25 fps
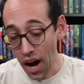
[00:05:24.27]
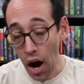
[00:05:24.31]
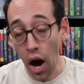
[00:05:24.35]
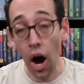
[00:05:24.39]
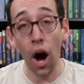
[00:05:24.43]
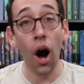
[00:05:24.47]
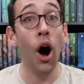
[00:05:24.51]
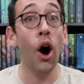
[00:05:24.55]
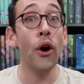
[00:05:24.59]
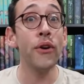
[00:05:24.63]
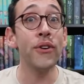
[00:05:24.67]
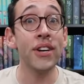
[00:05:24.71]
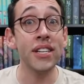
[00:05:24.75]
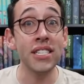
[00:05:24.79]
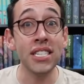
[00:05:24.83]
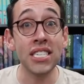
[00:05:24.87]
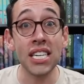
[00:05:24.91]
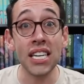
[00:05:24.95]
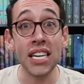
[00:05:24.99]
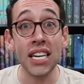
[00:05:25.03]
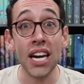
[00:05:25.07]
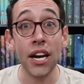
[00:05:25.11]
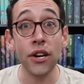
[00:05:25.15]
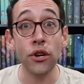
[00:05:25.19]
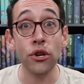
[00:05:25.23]
Oh, you can
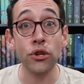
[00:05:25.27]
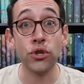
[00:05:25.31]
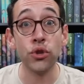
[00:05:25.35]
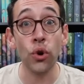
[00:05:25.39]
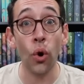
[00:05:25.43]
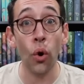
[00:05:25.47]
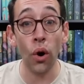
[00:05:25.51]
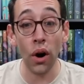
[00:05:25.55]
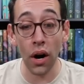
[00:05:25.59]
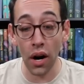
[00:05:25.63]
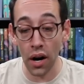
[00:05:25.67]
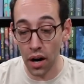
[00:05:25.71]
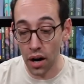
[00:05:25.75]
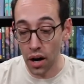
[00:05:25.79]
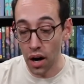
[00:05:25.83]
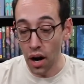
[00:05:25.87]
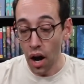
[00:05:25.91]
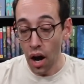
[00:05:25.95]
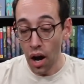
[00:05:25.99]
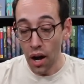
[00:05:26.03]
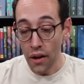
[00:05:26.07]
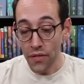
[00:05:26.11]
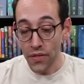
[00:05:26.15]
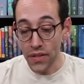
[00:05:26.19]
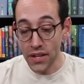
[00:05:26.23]
stick it on your door,
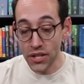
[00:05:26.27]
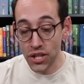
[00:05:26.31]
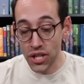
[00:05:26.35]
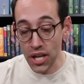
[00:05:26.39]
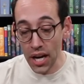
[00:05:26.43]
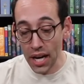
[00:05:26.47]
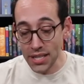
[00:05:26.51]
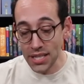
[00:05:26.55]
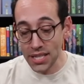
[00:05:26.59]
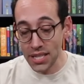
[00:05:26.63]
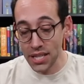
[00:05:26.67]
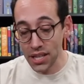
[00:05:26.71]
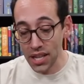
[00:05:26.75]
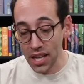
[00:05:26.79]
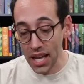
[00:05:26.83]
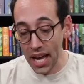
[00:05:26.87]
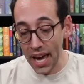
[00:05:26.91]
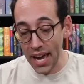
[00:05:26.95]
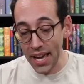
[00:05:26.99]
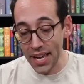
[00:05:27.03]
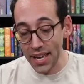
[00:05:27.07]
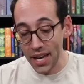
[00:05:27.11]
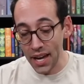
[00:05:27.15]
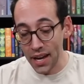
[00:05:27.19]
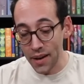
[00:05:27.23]
just
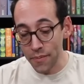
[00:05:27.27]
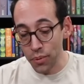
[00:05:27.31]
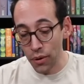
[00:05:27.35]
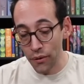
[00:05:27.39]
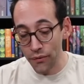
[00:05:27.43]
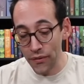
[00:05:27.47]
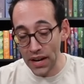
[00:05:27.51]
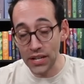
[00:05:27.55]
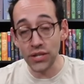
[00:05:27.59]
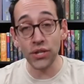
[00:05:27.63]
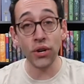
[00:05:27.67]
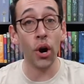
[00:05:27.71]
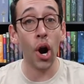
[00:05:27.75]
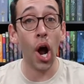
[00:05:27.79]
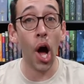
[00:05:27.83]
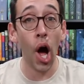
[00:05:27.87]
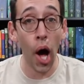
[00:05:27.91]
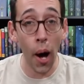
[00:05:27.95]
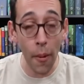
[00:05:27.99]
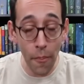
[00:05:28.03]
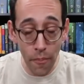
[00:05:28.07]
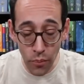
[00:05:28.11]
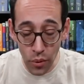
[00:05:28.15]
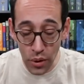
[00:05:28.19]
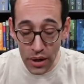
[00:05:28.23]
like Professor
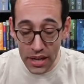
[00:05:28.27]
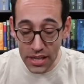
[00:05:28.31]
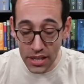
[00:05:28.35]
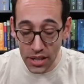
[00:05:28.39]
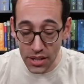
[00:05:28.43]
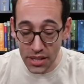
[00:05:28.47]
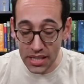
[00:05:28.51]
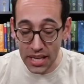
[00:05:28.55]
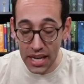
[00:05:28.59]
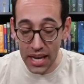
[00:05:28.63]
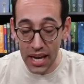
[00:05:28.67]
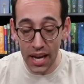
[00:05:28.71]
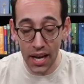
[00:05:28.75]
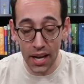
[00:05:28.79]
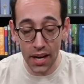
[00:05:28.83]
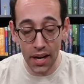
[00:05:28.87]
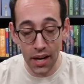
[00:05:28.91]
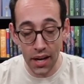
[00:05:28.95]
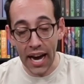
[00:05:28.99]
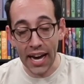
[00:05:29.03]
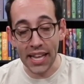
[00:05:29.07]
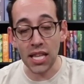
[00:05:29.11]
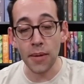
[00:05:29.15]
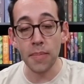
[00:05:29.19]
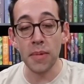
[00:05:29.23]
Umbridge did
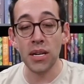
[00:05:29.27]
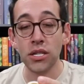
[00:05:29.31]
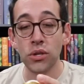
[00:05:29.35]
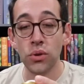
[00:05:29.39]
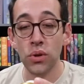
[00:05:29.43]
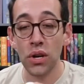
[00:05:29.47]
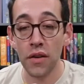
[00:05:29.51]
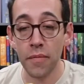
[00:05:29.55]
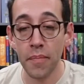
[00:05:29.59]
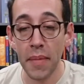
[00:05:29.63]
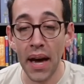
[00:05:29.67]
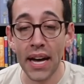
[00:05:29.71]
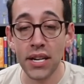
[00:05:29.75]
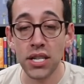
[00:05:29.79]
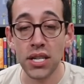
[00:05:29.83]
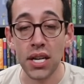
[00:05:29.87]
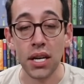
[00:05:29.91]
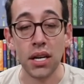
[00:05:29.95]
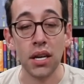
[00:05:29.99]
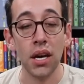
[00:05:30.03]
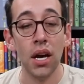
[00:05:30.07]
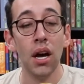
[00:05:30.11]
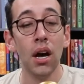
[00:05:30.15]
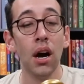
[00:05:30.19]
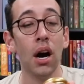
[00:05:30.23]
at the Ministry of
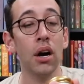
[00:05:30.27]
Magic.